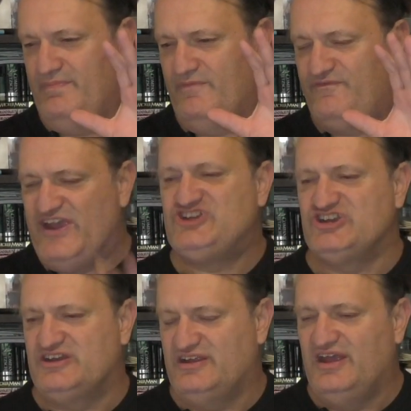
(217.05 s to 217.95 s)

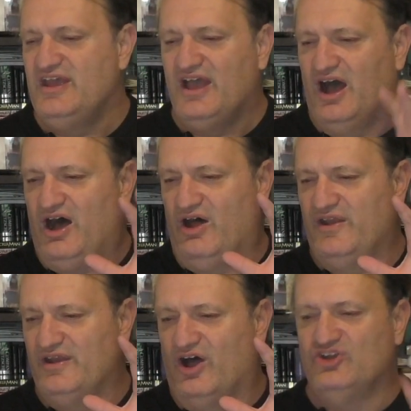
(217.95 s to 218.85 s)
featured
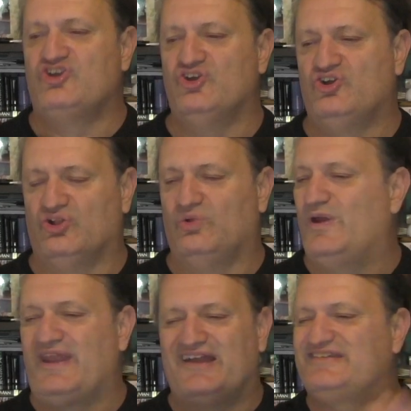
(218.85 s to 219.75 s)
on Google,
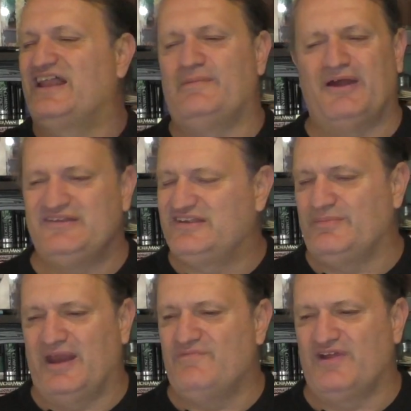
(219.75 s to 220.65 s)
when they celebrate just
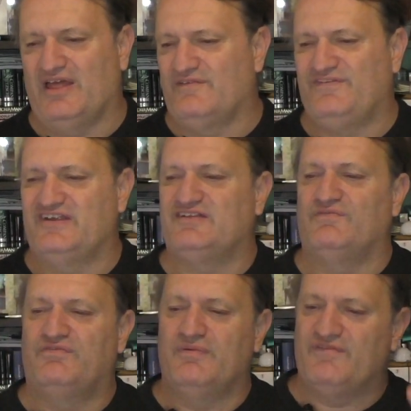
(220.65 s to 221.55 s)
about every other
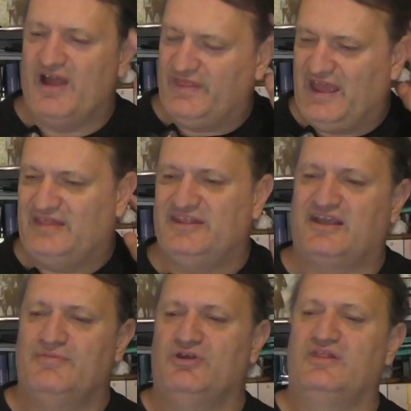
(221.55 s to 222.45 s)
festival from every other ethnic
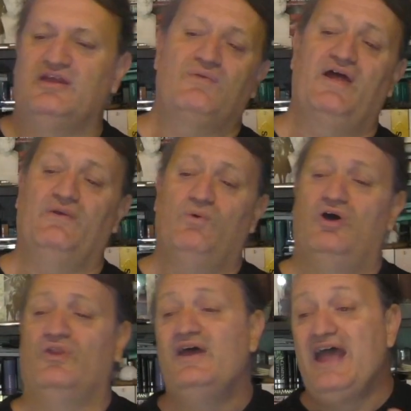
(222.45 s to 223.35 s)
community around the
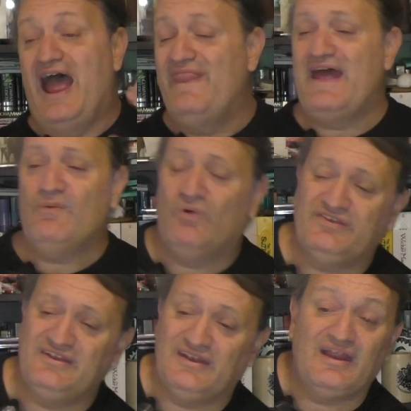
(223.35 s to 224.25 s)
world, and that
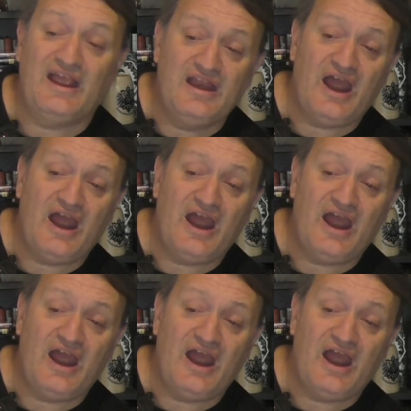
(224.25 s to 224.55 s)
wasn't in.